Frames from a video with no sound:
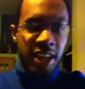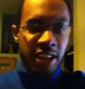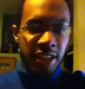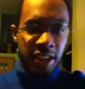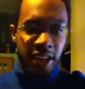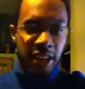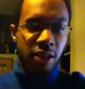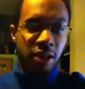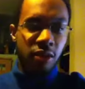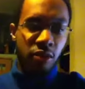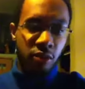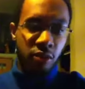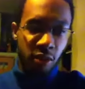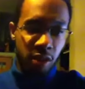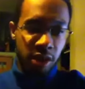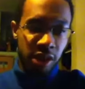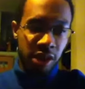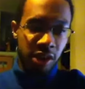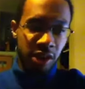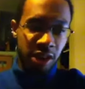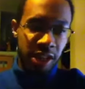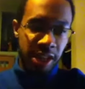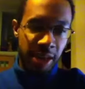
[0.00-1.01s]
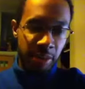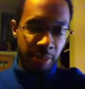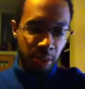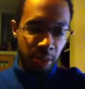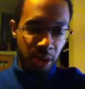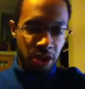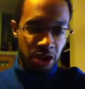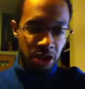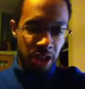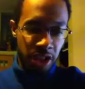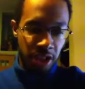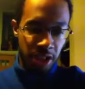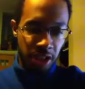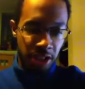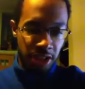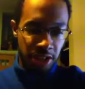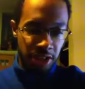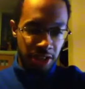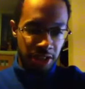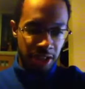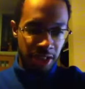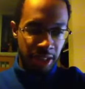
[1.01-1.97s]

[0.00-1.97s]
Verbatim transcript: They're really pushing this.